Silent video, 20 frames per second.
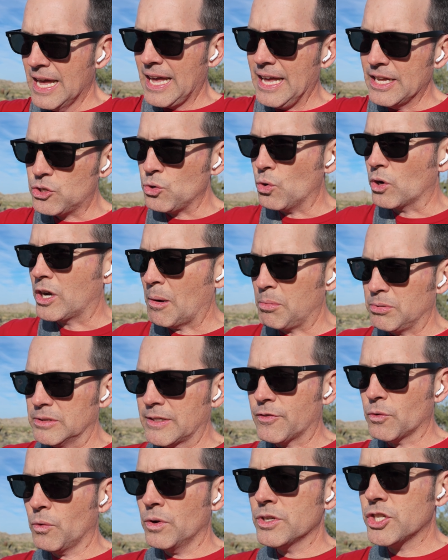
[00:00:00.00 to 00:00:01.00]
into a couple of
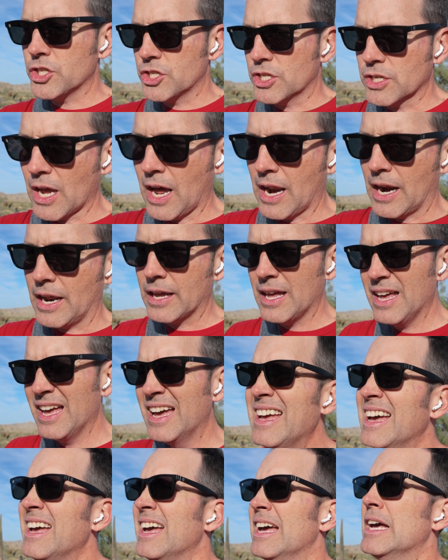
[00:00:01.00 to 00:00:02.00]
different ones just to kind of
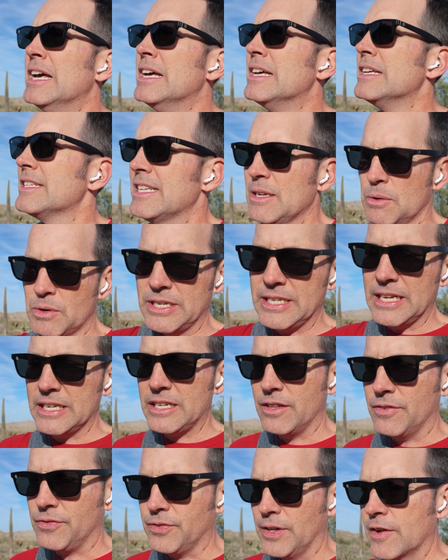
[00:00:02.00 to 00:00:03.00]
see what it did
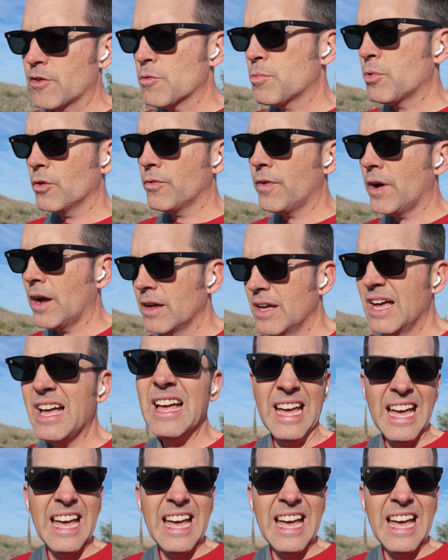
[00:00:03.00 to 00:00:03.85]
to the flavor profile.